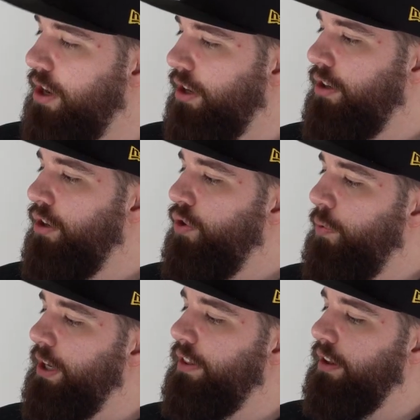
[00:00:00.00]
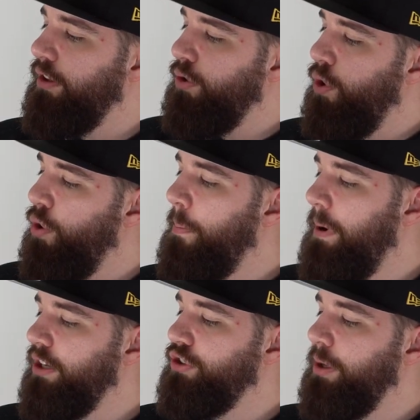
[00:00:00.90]
look with the little hole
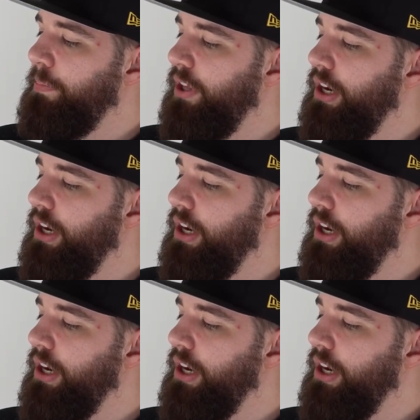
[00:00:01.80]
punch up